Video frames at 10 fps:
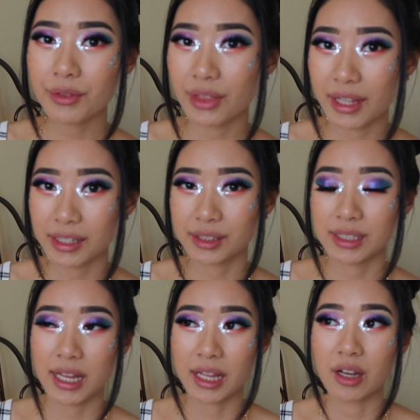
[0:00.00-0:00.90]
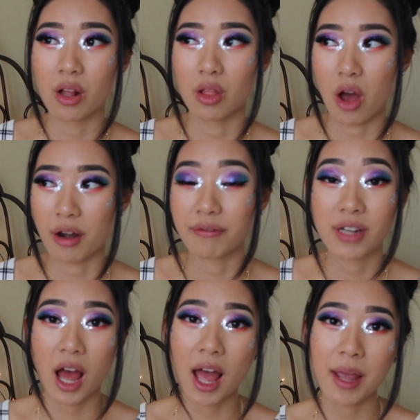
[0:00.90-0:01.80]
things take a lot of
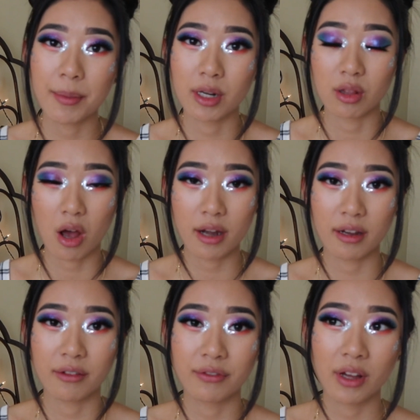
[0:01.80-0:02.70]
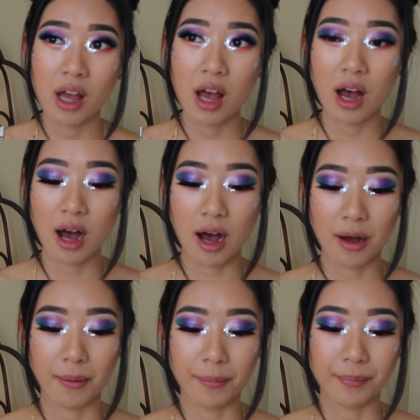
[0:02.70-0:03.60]
time and a lot of
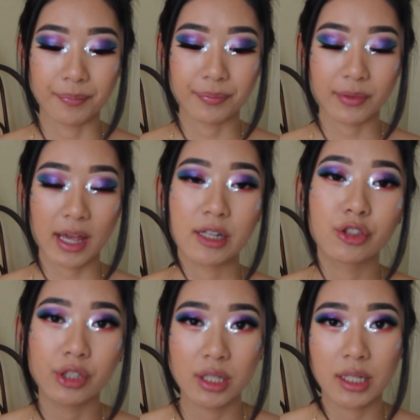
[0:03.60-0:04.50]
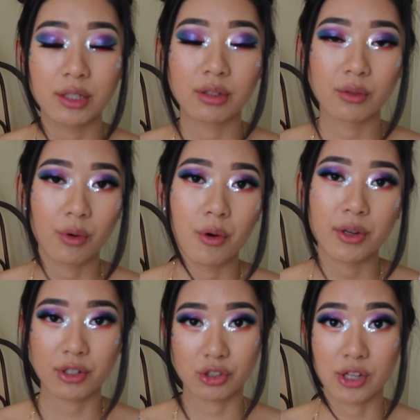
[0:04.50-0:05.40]
energy into
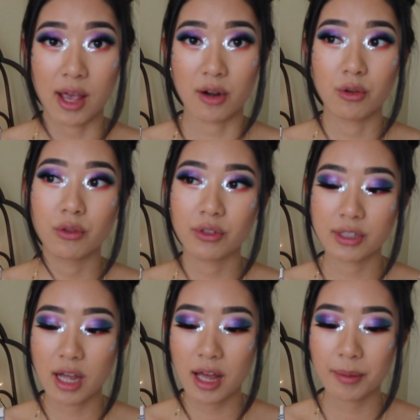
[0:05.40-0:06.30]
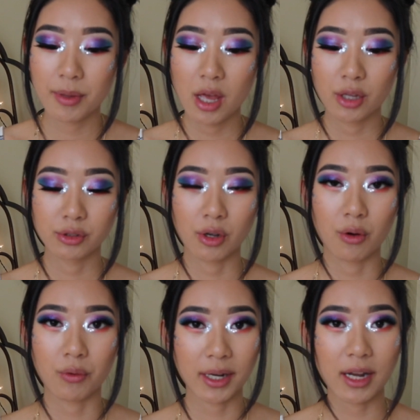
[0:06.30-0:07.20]
growing your channel over time.
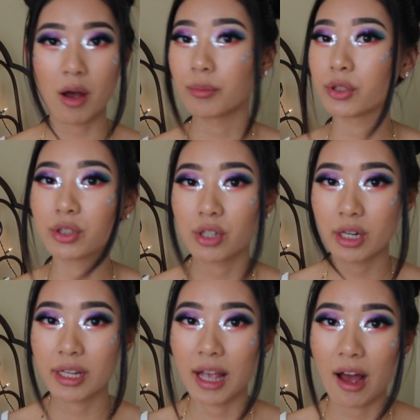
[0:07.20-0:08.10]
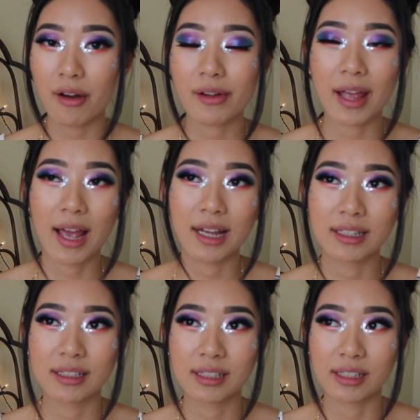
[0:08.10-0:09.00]
So right now I'm just starting out,
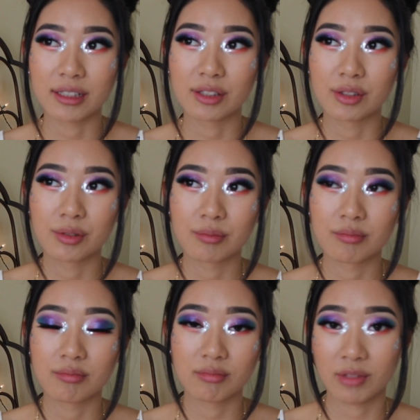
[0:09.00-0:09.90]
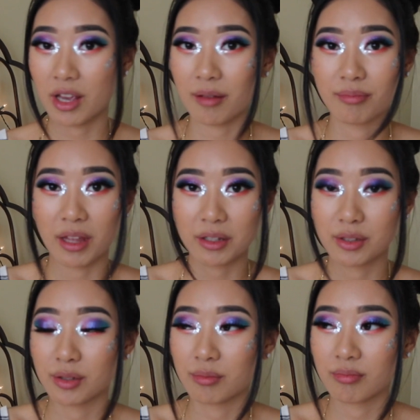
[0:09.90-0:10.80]
and it's, yeah,
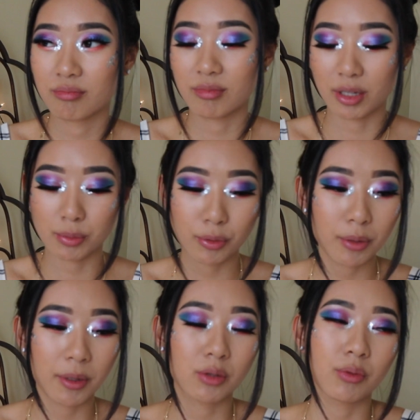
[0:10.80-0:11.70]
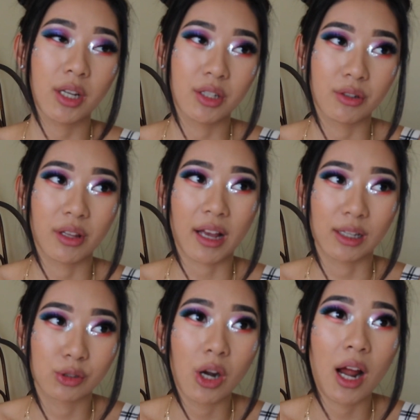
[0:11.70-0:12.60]
that's pretty much what I do. Like,
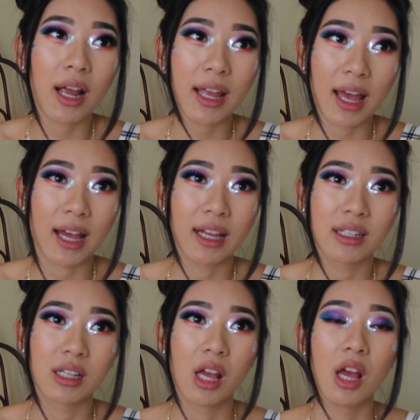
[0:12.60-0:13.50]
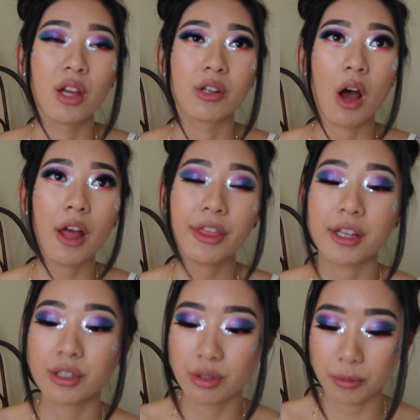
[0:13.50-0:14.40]
I try and not
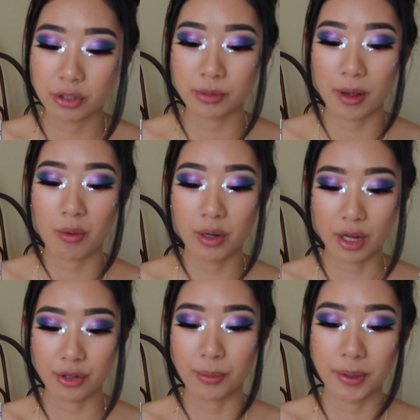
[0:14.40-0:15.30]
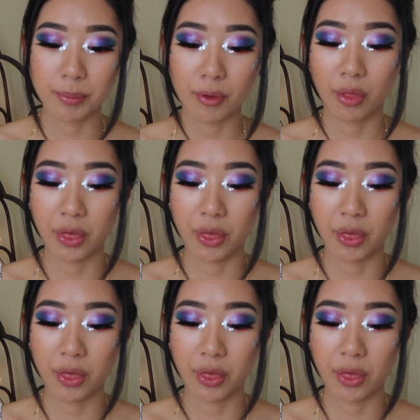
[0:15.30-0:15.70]
think too much about what other people